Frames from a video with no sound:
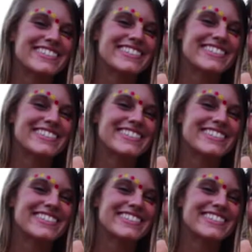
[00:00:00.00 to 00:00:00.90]

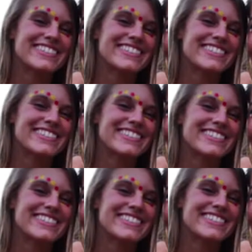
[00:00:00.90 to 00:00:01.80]

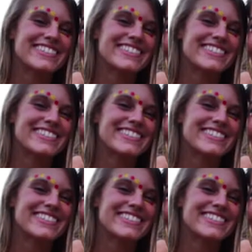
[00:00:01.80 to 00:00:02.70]

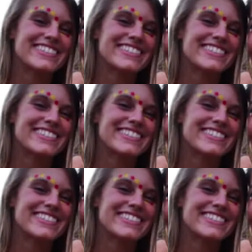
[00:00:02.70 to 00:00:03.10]
(not speaking)